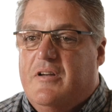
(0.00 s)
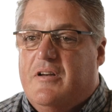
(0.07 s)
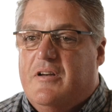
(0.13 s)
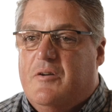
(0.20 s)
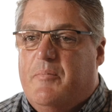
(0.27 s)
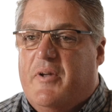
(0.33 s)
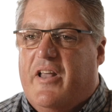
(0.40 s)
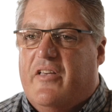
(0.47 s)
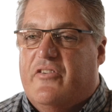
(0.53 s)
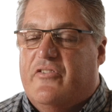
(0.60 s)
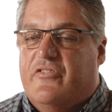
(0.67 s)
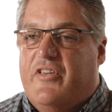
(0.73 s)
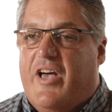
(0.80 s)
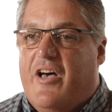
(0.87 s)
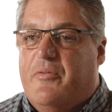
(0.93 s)
Uh, but as
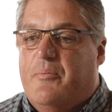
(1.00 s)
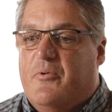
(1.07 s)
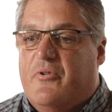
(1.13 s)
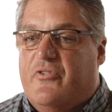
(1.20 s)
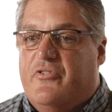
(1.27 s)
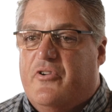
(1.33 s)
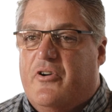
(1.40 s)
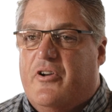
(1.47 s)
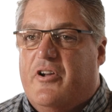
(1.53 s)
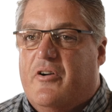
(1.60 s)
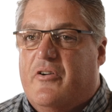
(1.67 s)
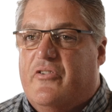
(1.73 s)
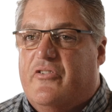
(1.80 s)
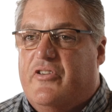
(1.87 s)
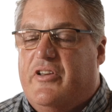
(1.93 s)
a sophomore starting
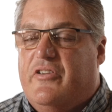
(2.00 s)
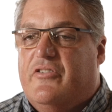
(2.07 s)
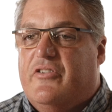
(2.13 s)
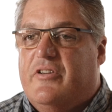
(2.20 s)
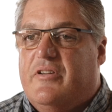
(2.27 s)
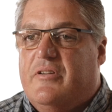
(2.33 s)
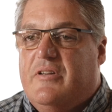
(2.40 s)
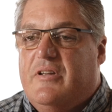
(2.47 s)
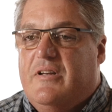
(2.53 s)
our season,